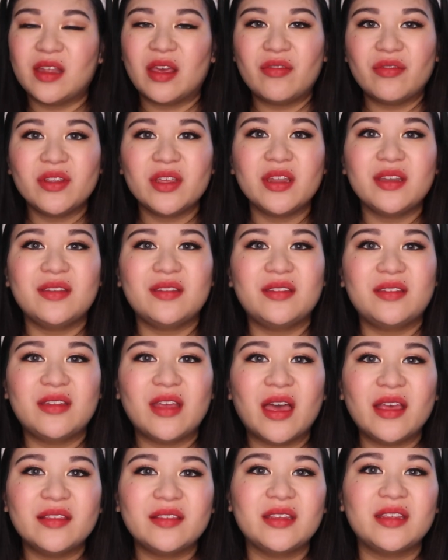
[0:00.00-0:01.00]
definitely
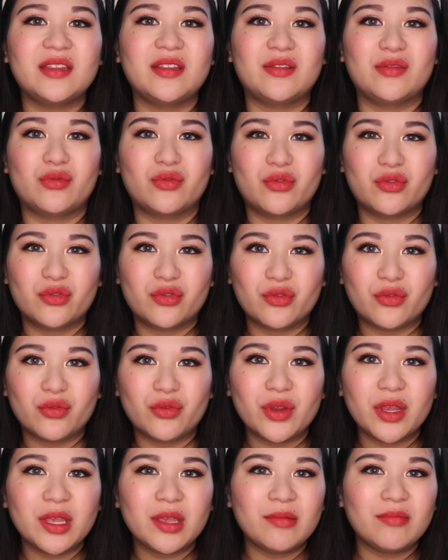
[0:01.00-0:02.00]
doesn't
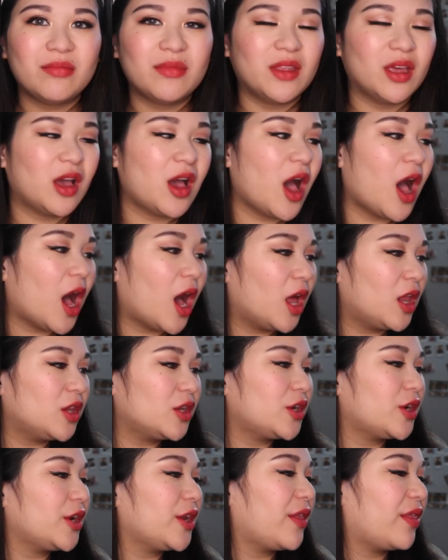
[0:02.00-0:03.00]
scream the
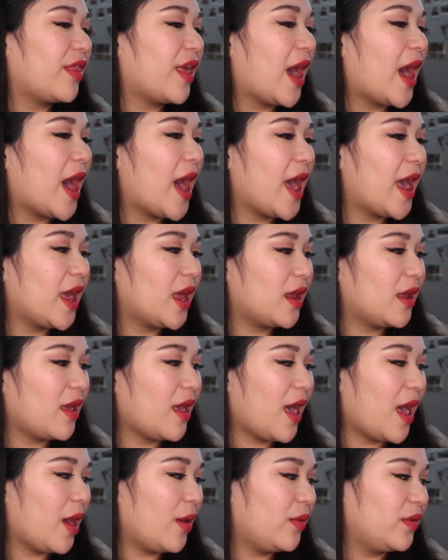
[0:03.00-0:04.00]
color that
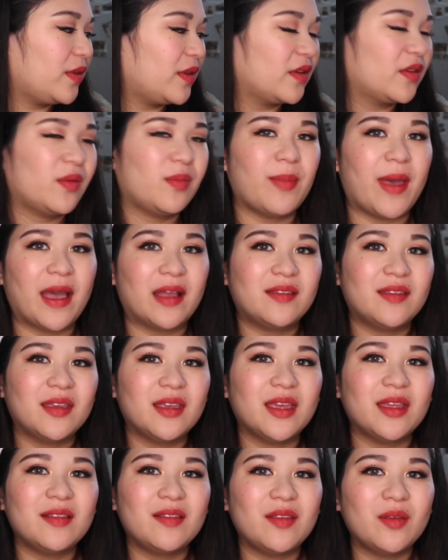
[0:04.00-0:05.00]
I was
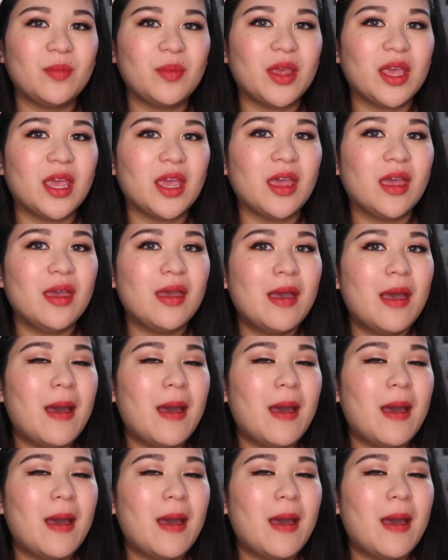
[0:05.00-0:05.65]
expecting it to be.